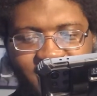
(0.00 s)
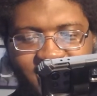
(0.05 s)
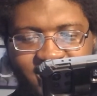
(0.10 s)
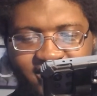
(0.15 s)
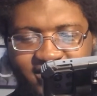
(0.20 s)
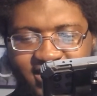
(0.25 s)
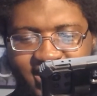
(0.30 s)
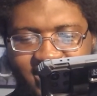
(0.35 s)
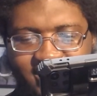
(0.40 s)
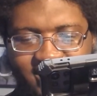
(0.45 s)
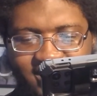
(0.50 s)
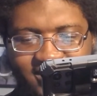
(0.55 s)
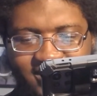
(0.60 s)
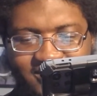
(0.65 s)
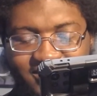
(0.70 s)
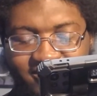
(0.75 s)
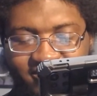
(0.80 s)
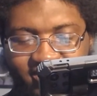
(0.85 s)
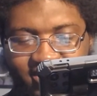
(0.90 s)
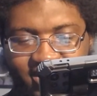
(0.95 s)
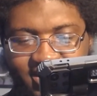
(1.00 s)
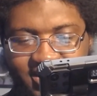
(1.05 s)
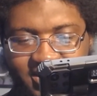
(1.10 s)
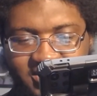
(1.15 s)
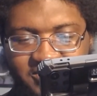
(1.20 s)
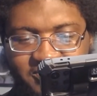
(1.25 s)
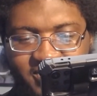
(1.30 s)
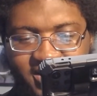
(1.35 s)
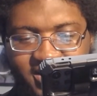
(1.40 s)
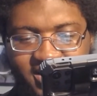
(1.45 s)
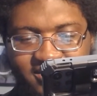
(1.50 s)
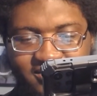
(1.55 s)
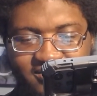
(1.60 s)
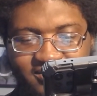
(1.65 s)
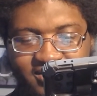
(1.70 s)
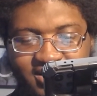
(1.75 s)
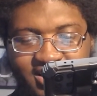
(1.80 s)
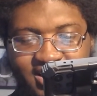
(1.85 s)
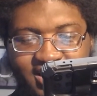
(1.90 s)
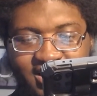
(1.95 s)
No, they don't. The very next panel,
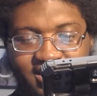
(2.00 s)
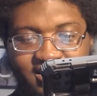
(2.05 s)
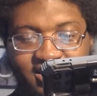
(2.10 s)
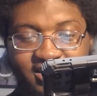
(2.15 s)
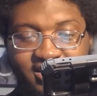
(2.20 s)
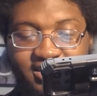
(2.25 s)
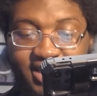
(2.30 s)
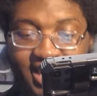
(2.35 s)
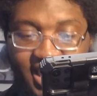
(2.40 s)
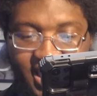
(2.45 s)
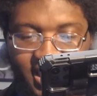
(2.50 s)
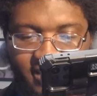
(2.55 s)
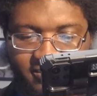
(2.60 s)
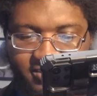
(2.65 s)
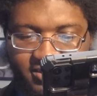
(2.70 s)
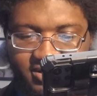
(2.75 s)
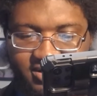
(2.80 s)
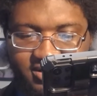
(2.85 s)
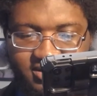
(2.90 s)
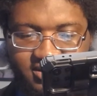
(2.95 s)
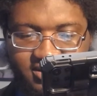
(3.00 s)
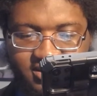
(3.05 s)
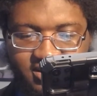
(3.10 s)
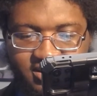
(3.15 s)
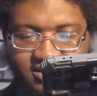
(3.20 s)
nothing happens.